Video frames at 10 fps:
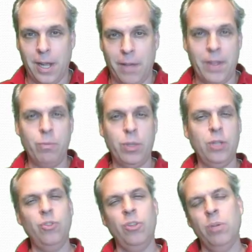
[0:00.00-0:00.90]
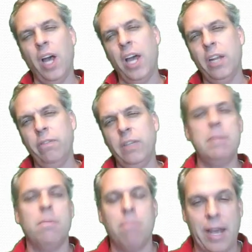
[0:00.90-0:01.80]
And then we use some kind of
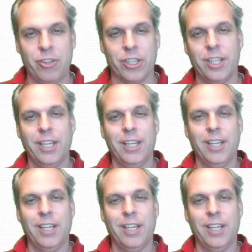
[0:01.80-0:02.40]
limit magic